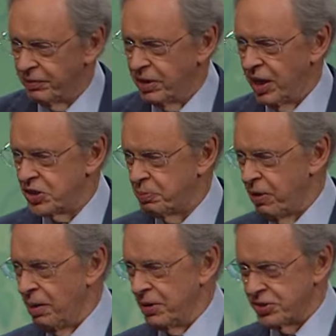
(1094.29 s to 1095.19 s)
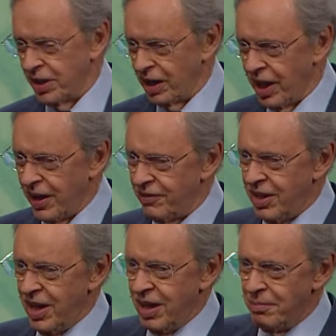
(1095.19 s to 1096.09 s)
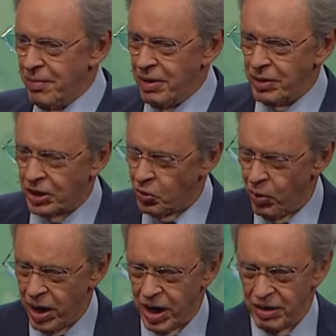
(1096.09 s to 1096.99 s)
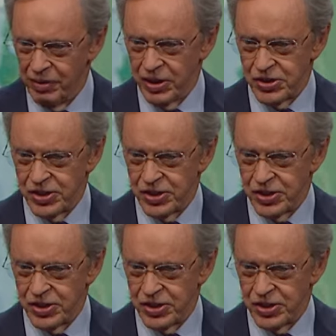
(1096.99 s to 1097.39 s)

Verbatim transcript: of God's promise in life may require of us